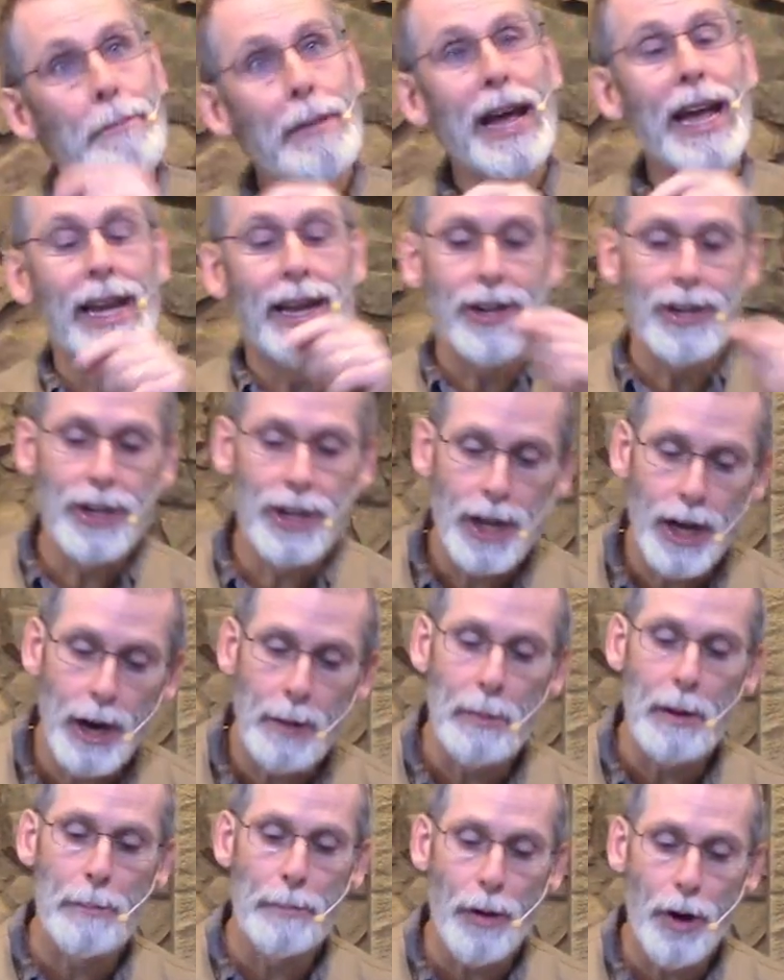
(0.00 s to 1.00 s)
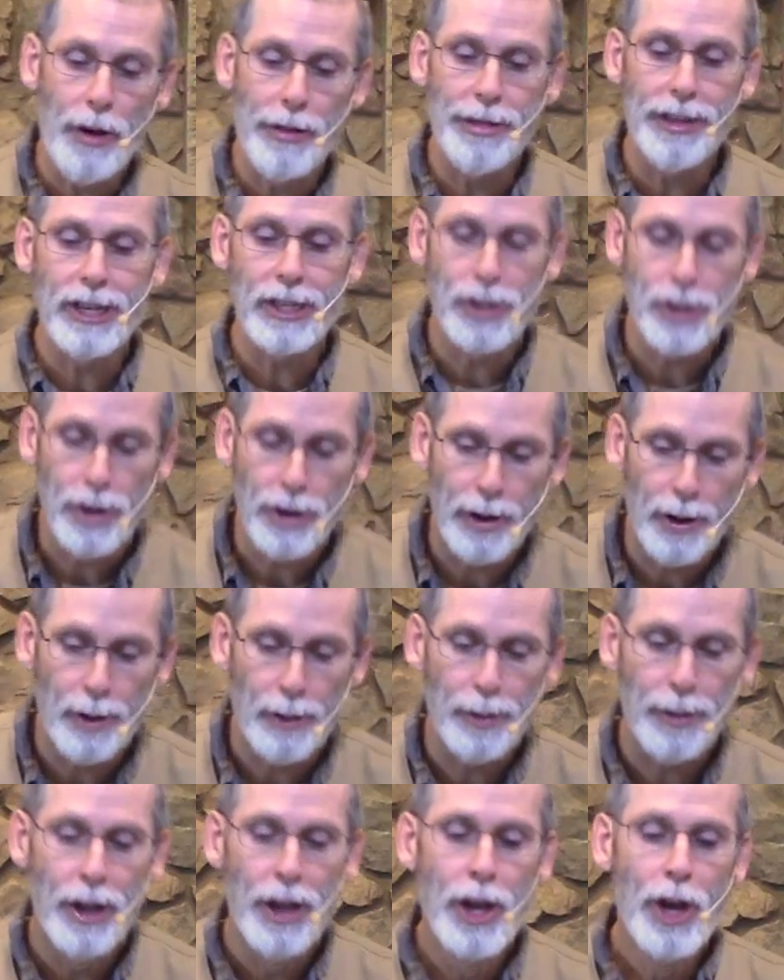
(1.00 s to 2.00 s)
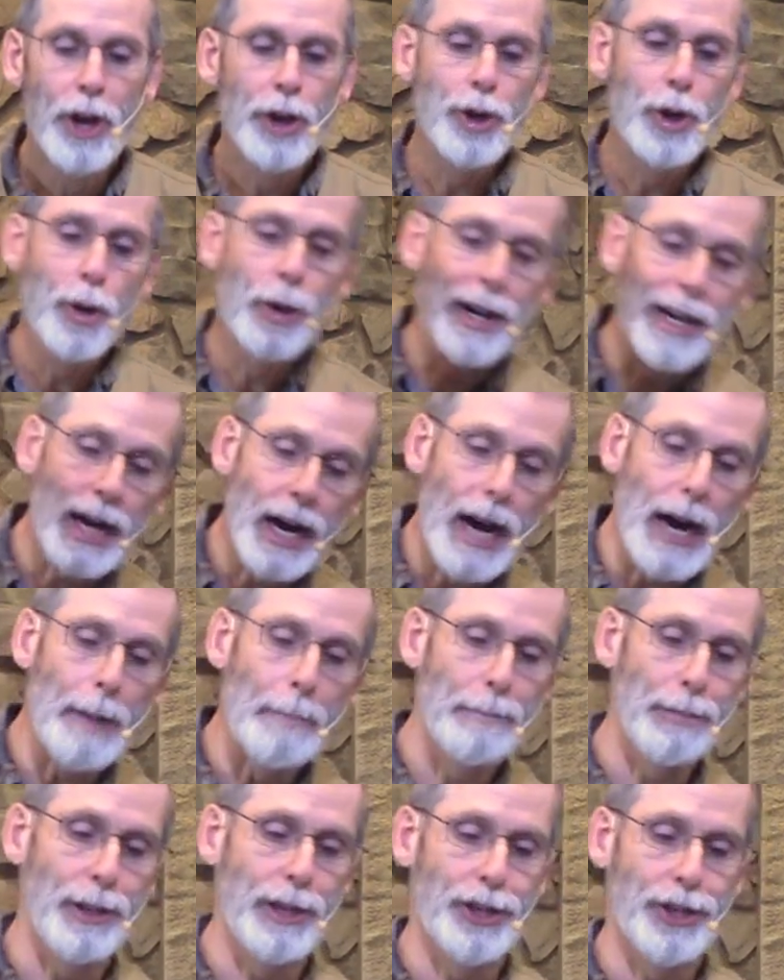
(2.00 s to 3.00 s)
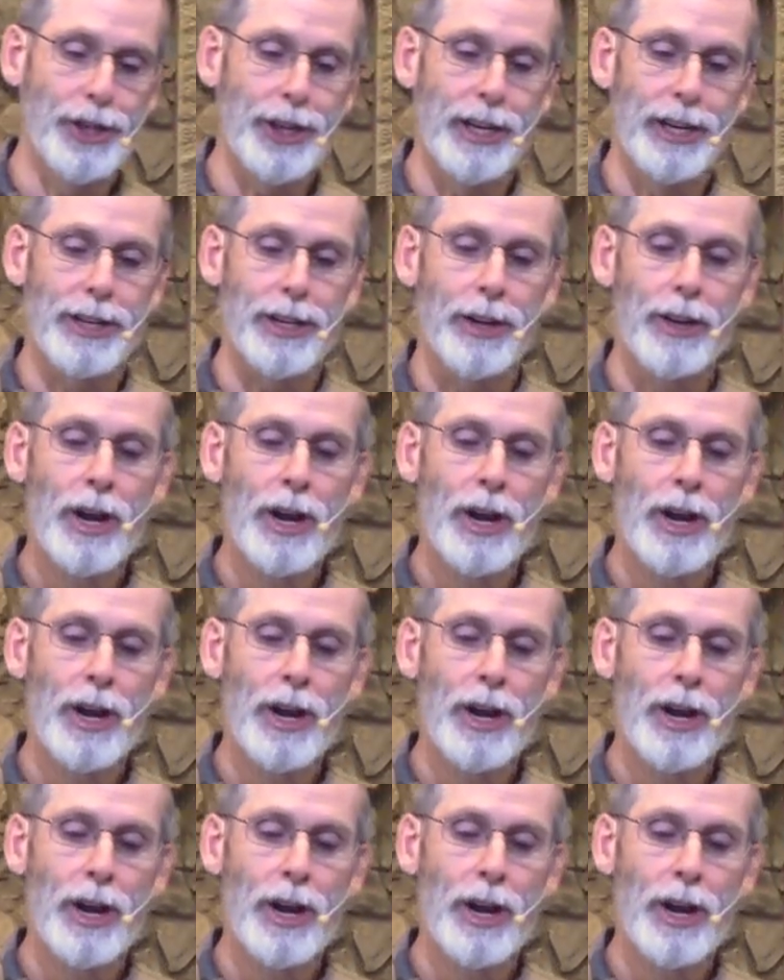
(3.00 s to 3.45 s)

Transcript: man to come upon this earth to accomplish it.